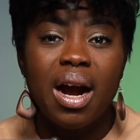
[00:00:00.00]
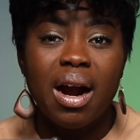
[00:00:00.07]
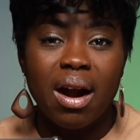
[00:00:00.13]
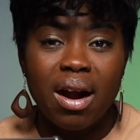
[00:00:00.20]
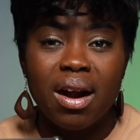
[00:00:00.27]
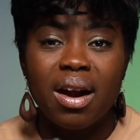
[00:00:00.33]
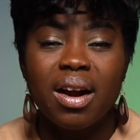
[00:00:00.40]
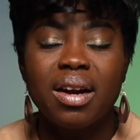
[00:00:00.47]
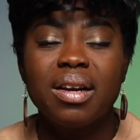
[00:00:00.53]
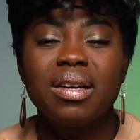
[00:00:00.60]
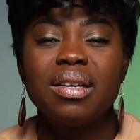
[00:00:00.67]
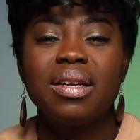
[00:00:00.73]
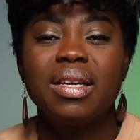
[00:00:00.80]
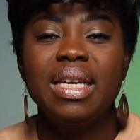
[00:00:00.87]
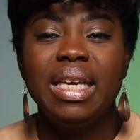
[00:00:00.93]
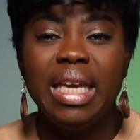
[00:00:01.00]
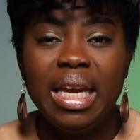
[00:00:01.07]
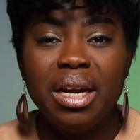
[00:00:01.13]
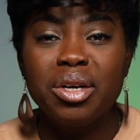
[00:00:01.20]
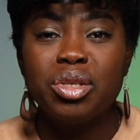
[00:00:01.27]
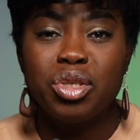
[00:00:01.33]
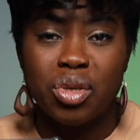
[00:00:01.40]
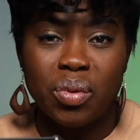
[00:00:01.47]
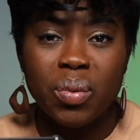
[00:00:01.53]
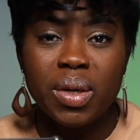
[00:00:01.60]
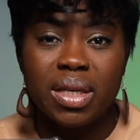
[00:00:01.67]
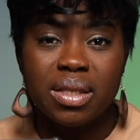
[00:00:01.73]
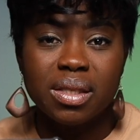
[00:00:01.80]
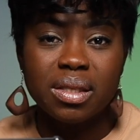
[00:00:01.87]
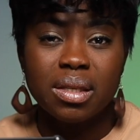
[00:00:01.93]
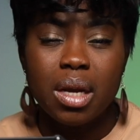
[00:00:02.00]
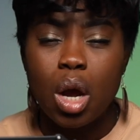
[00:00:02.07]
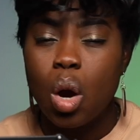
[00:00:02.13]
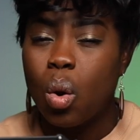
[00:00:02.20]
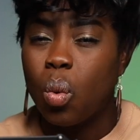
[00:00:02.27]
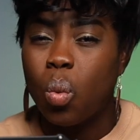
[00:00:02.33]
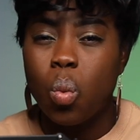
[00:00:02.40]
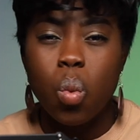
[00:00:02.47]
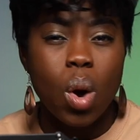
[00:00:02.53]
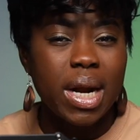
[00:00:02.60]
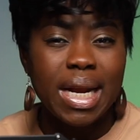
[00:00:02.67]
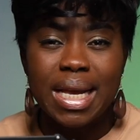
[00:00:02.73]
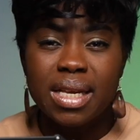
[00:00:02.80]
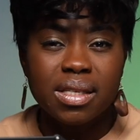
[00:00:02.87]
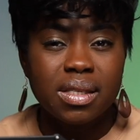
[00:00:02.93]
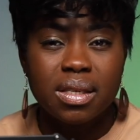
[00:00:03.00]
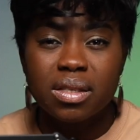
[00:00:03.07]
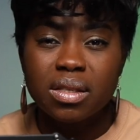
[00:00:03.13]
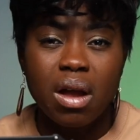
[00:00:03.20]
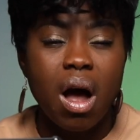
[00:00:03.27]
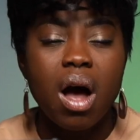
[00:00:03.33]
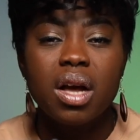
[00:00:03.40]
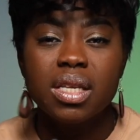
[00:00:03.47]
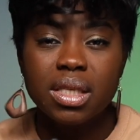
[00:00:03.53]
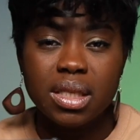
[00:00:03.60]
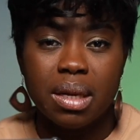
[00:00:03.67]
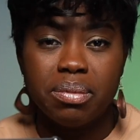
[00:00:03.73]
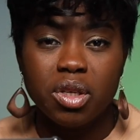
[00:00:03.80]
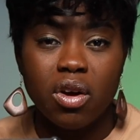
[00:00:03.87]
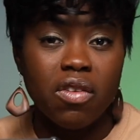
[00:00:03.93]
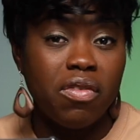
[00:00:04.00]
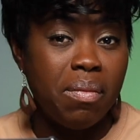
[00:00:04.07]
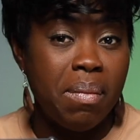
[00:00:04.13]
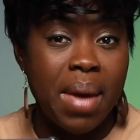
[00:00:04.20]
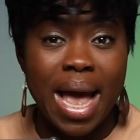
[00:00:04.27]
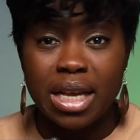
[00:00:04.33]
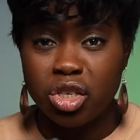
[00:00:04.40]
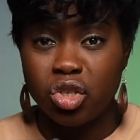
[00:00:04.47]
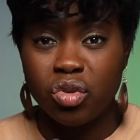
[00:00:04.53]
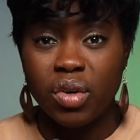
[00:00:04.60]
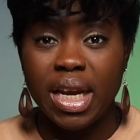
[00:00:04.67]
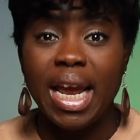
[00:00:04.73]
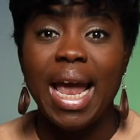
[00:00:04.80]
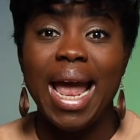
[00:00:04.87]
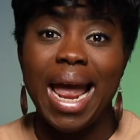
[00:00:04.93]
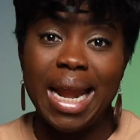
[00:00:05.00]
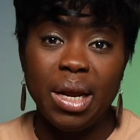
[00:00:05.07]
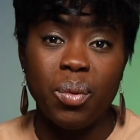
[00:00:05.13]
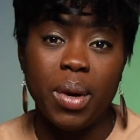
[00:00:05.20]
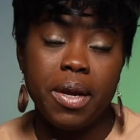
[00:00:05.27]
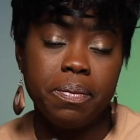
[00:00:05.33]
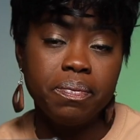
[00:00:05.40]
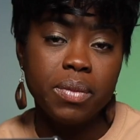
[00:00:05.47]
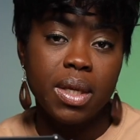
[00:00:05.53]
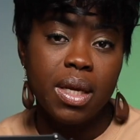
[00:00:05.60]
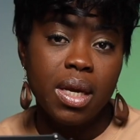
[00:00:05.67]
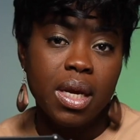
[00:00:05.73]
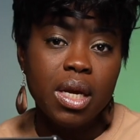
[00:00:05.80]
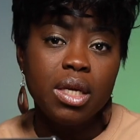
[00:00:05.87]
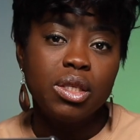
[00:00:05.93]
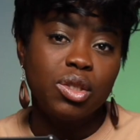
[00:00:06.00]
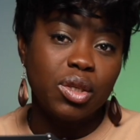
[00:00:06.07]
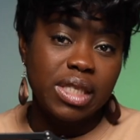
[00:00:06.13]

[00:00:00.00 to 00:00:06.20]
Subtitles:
are geared towards what is this concept of mastery anyway? So